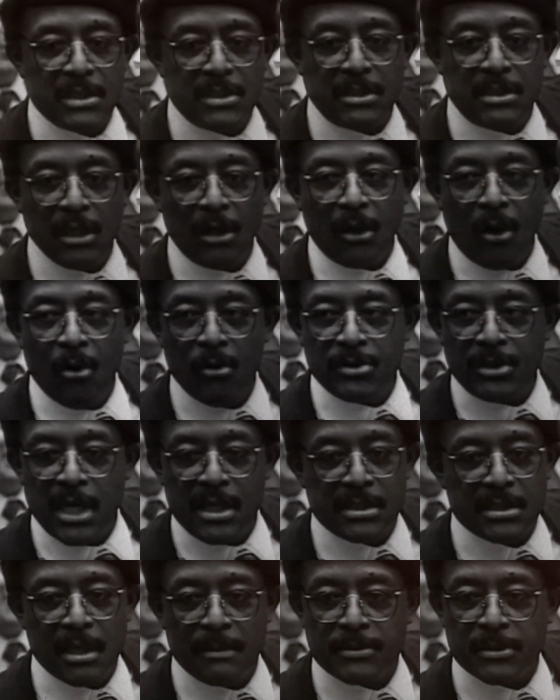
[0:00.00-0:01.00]
in
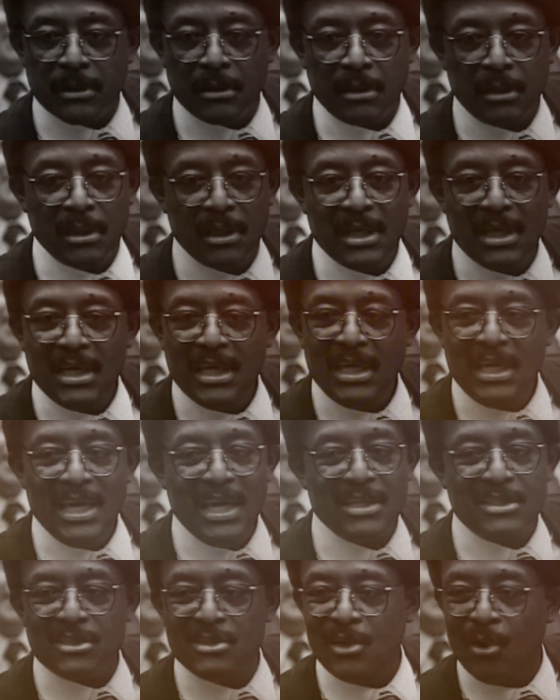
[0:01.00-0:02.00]
damages, much of which
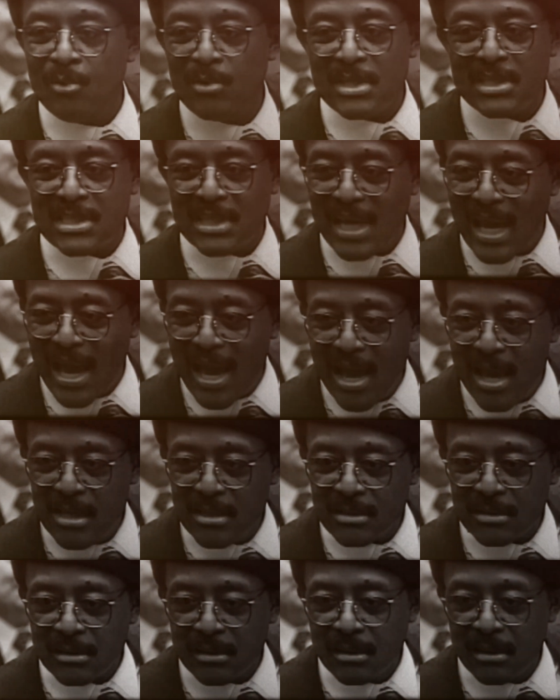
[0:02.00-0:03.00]
has never been paid.
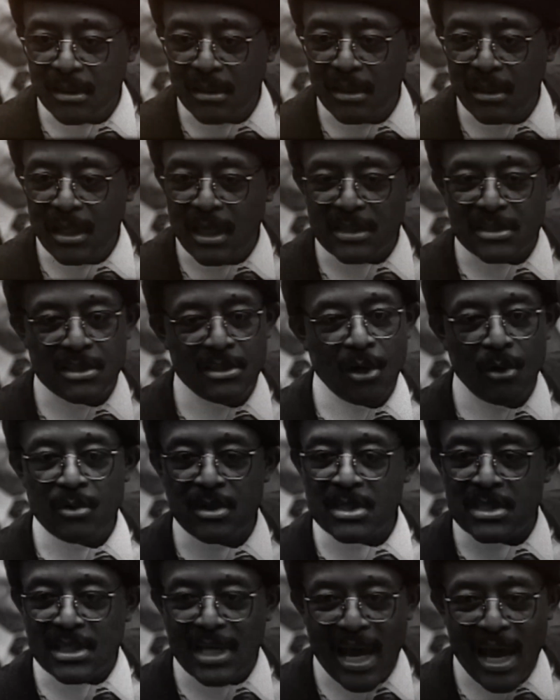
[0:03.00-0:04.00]
Years
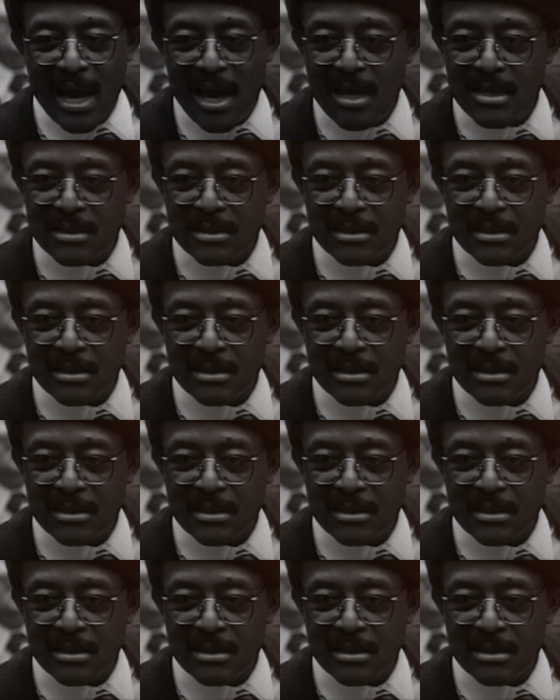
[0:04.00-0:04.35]
later,